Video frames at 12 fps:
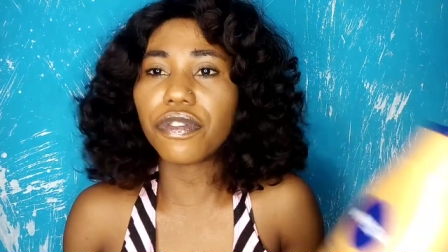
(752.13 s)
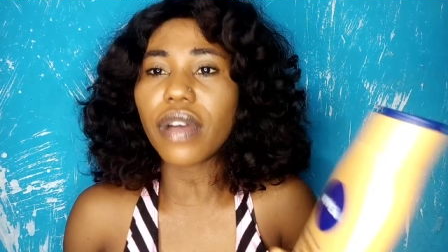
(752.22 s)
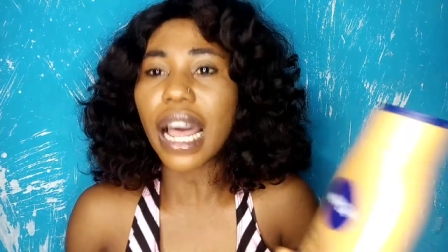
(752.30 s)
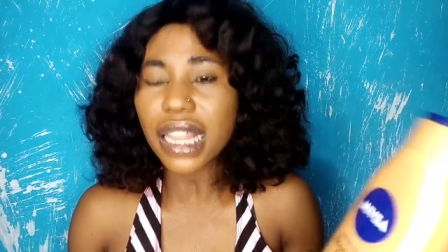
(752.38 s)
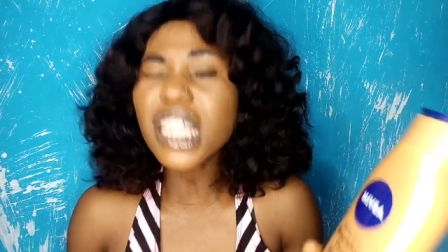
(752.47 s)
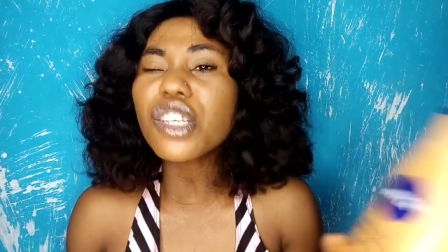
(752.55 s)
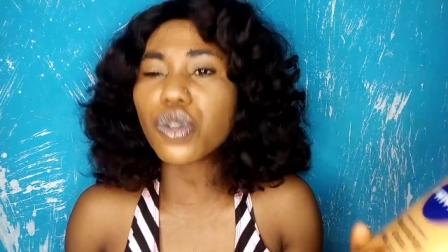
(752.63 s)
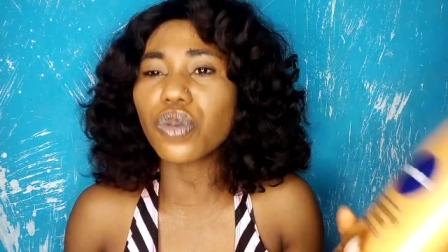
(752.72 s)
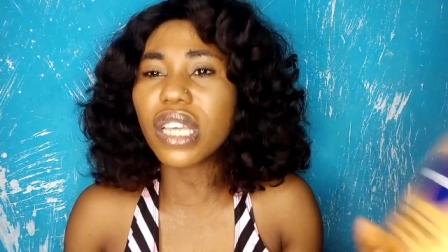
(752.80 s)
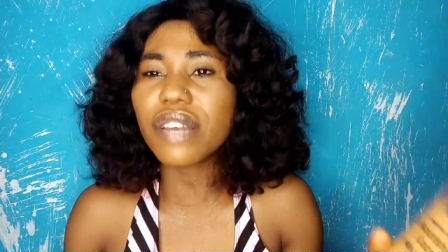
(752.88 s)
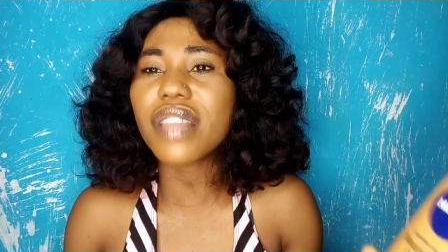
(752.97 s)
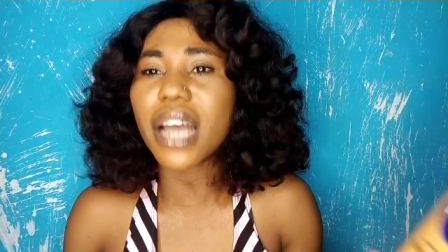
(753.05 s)
at least to
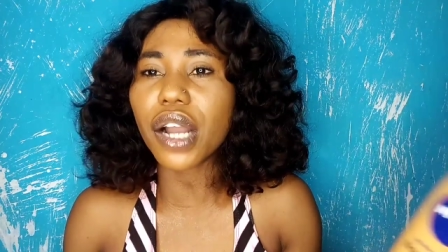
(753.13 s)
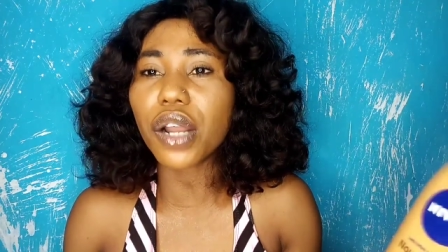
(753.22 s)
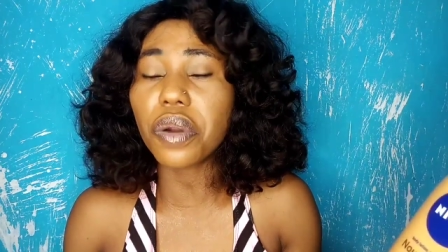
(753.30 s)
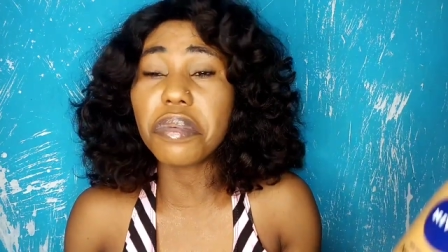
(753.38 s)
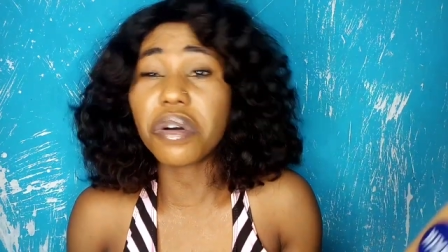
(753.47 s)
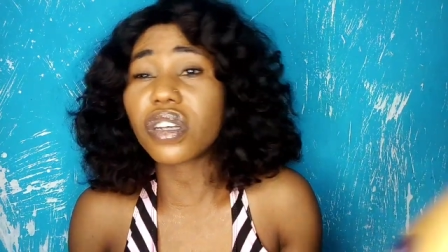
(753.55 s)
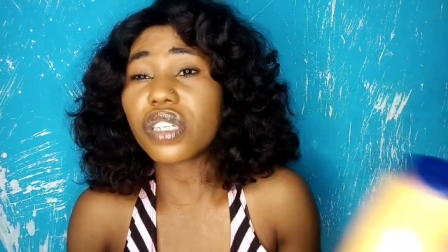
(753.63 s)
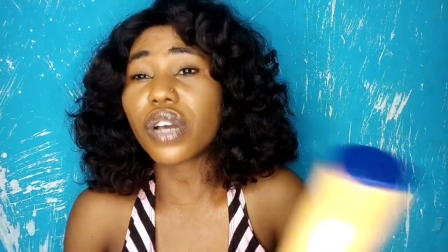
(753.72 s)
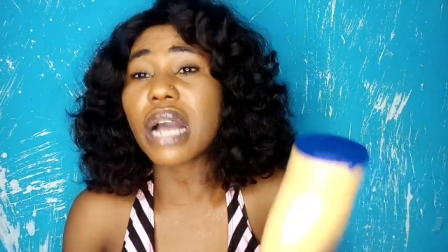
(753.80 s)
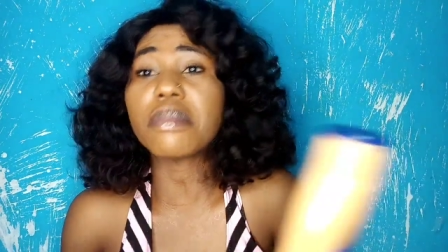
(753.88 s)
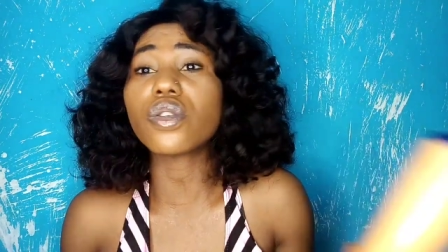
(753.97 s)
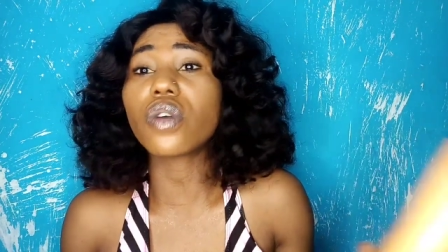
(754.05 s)
give that glow, because you
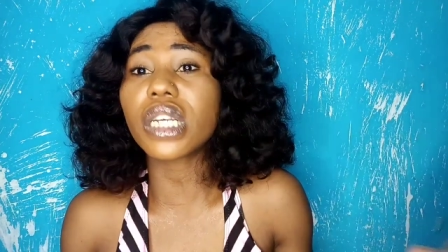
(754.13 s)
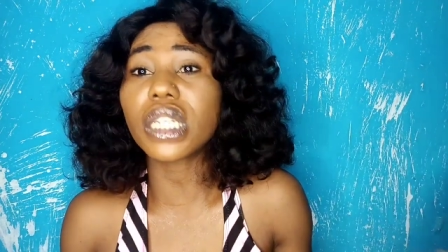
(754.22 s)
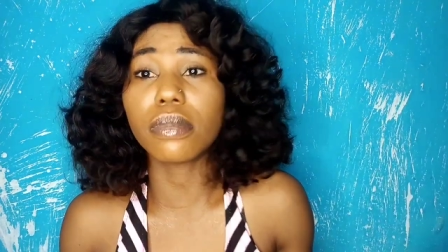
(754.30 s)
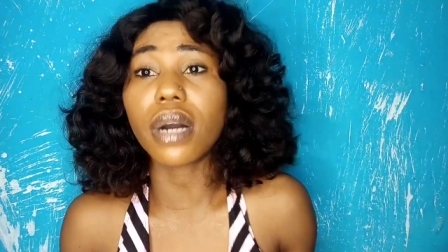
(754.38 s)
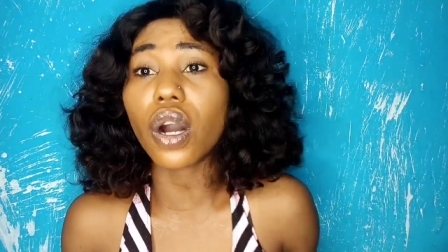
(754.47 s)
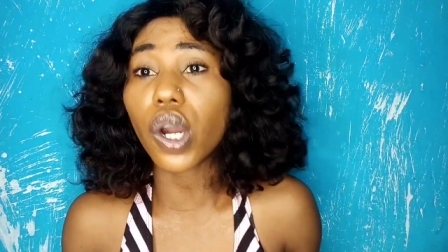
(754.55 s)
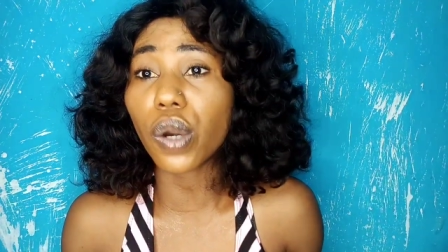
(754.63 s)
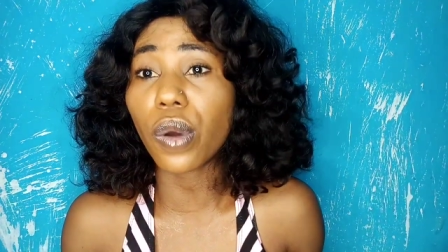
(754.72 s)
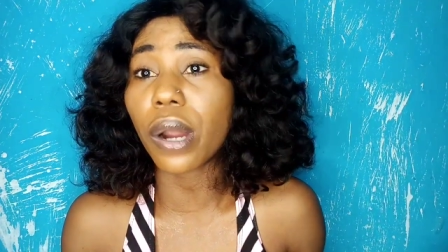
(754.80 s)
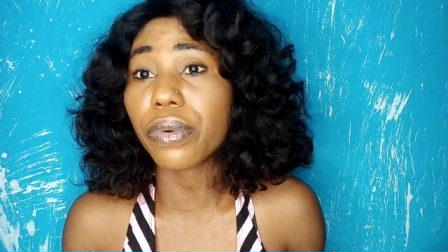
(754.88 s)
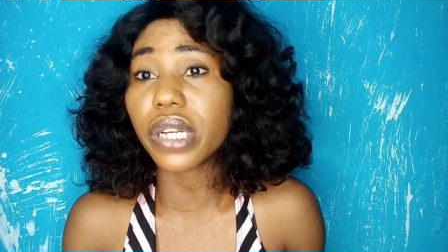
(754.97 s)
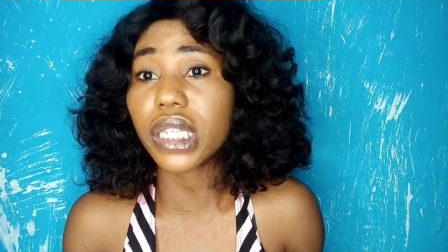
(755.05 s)
can't be talking about glow
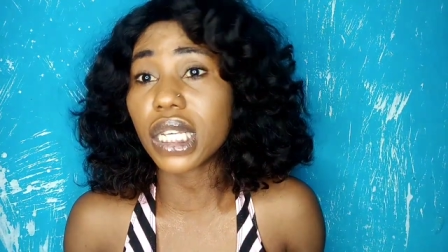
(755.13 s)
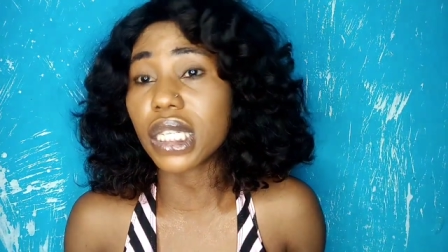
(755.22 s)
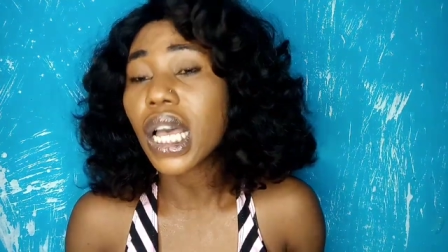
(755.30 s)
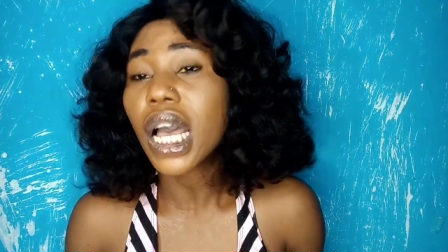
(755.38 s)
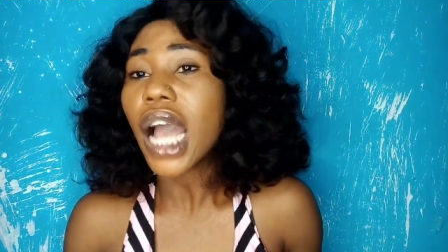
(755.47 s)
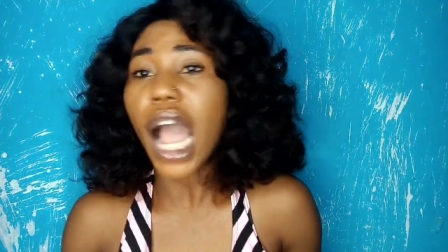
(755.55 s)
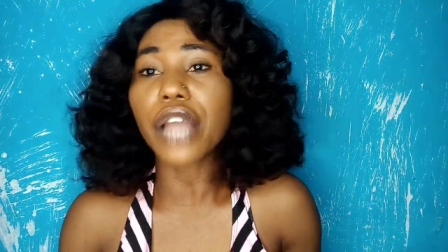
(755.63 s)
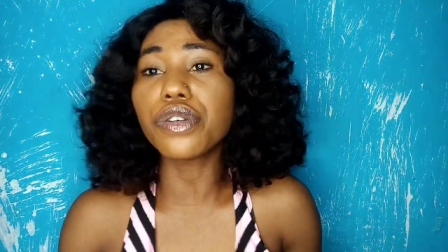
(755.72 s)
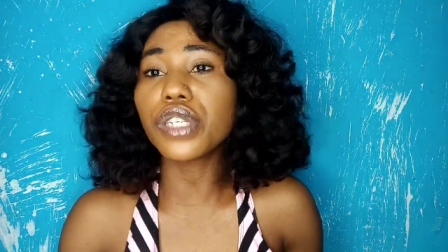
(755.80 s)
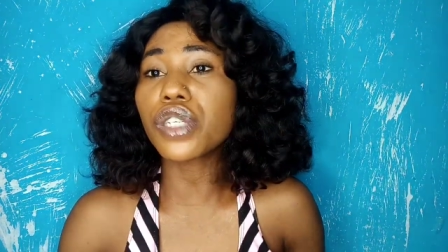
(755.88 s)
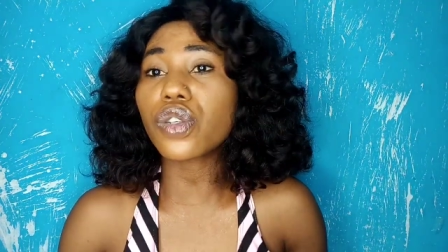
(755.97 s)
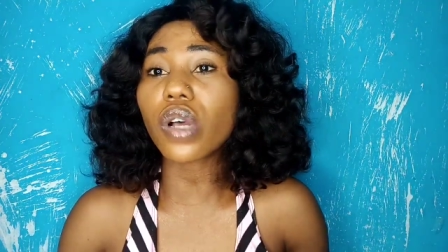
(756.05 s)
and radiance and you
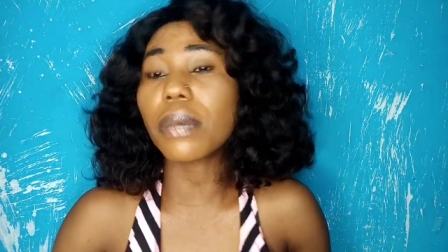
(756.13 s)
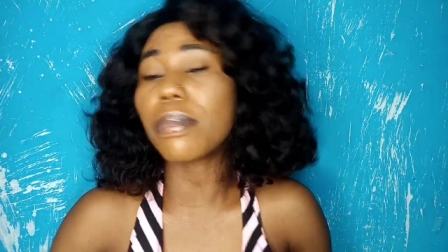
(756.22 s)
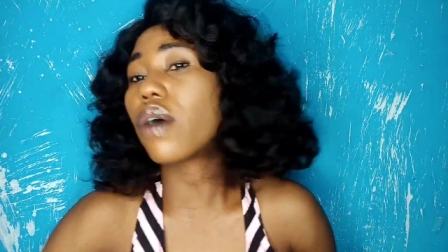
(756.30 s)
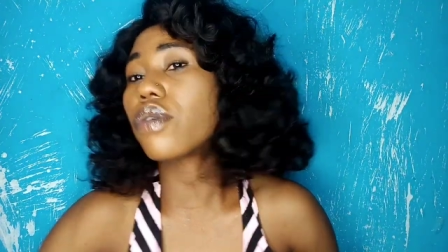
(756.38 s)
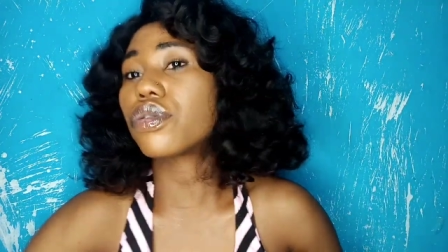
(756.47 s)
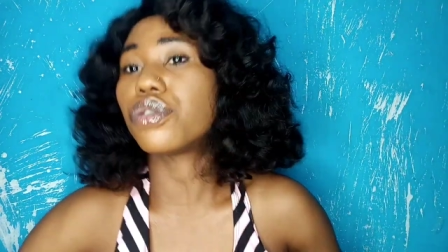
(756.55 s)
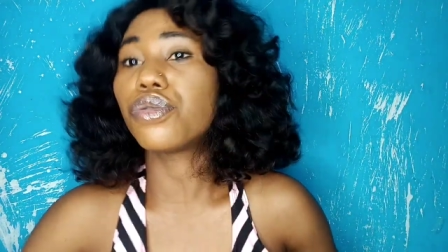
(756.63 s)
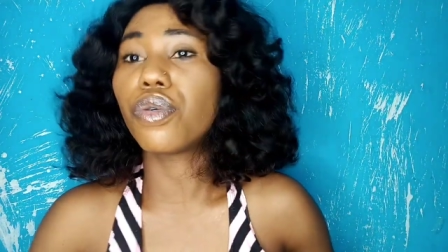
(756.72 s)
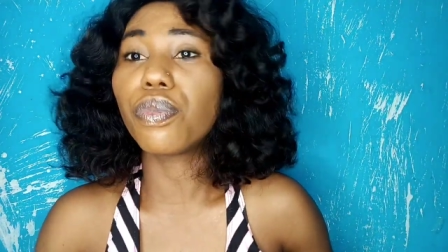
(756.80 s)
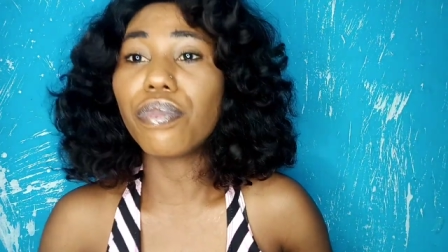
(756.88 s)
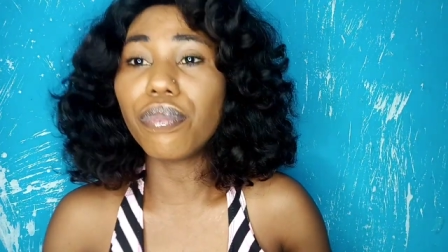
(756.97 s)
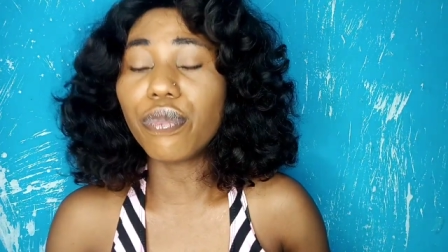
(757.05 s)
didn't talk about, you know,
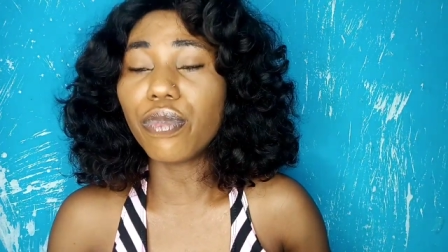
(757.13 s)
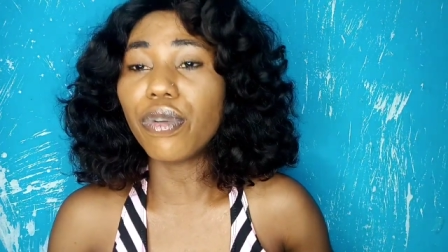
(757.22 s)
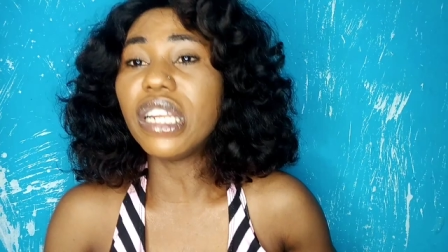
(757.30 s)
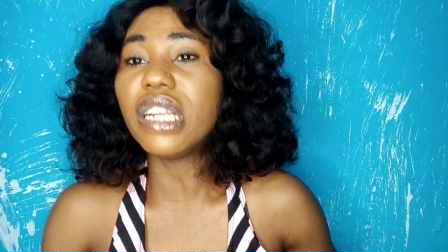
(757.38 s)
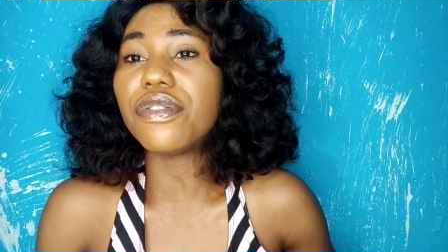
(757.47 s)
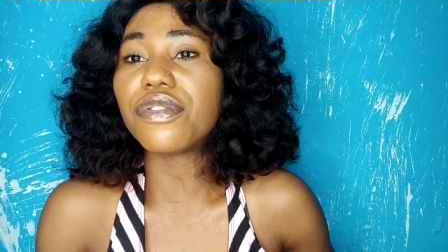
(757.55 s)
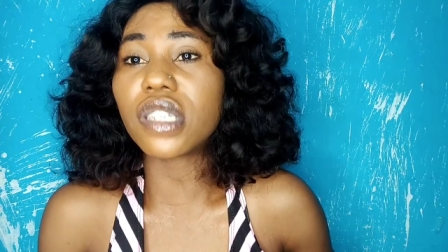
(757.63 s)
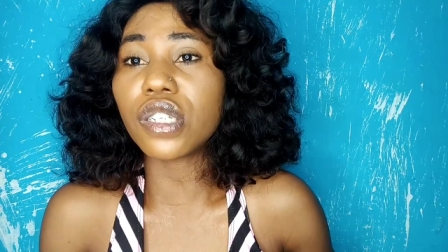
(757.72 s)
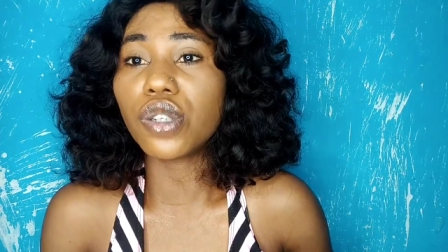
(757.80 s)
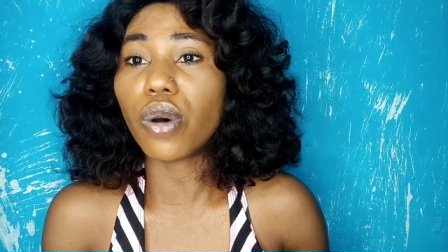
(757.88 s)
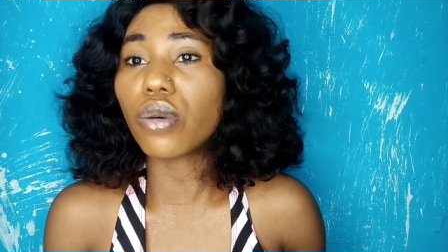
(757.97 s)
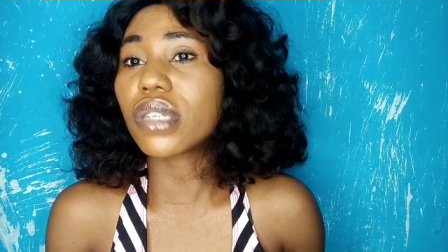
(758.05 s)
lifting
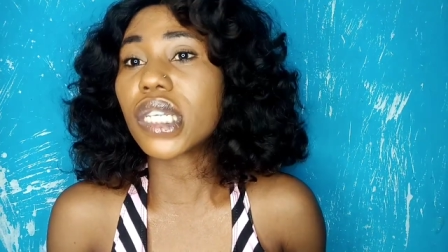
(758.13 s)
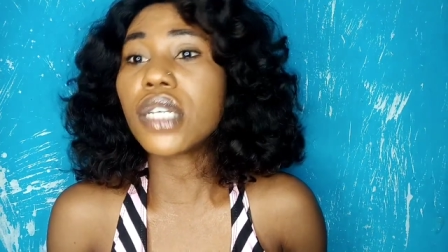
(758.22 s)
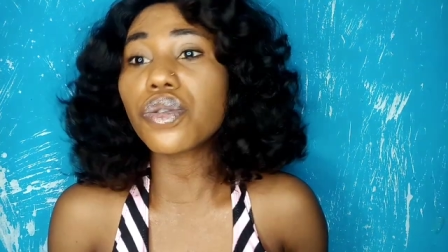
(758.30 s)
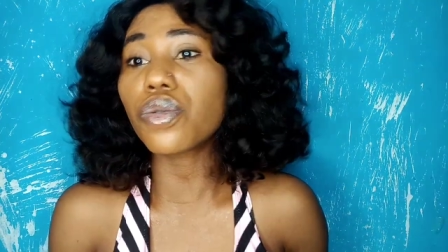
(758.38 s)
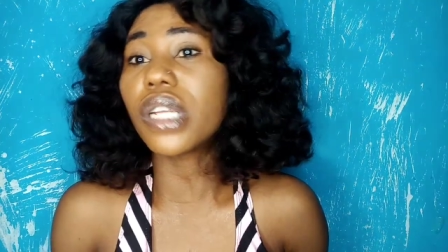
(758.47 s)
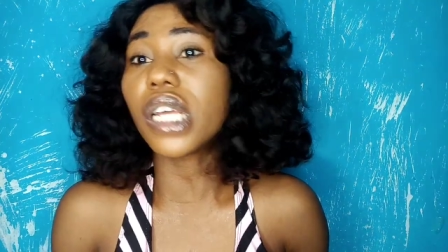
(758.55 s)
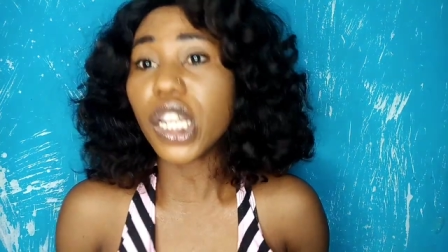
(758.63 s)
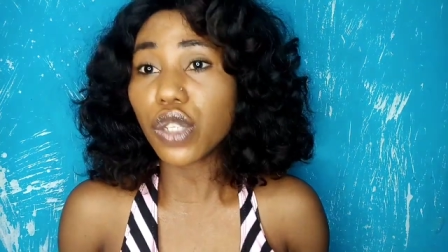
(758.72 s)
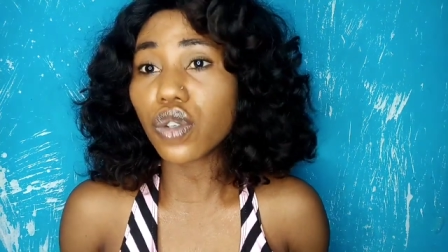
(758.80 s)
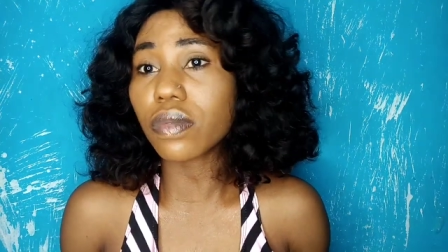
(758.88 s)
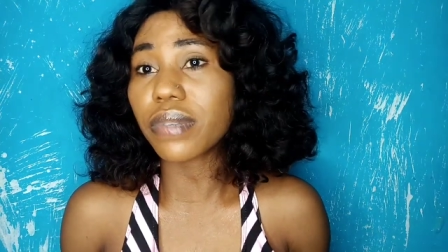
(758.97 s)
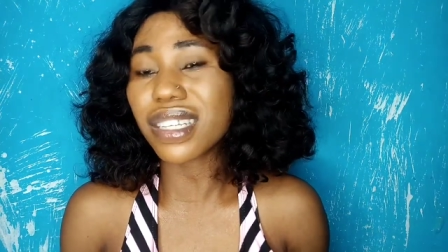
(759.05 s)
your skin tone a
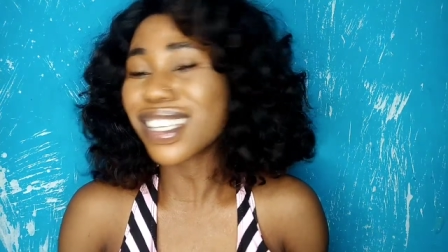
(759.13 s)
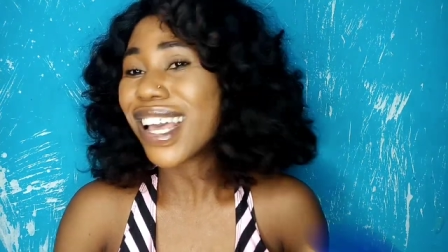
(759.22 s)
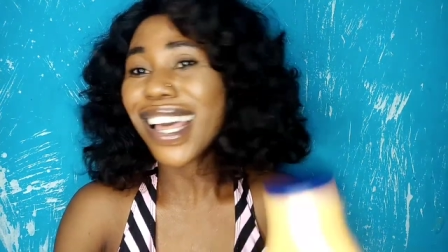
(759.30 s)
little bit.